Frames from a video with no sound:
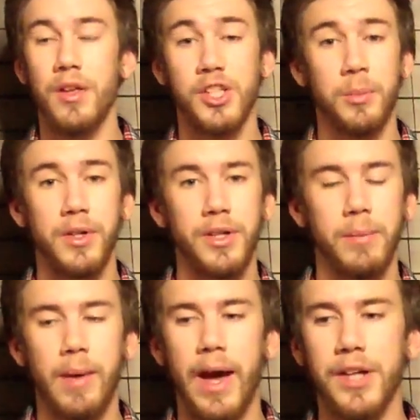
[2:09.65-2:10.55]
This should be a
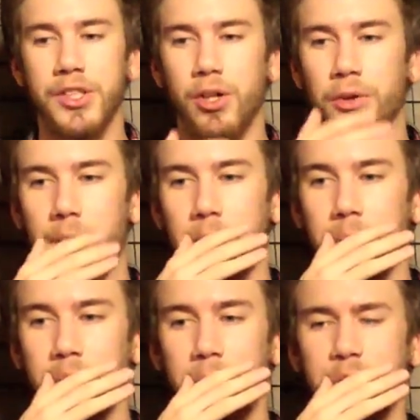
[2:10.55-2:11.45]
good match. You know, they've
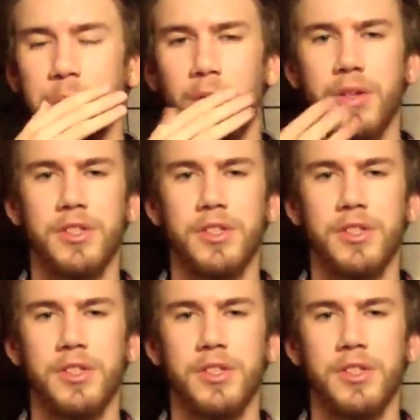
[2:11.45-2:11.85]
been pretty much building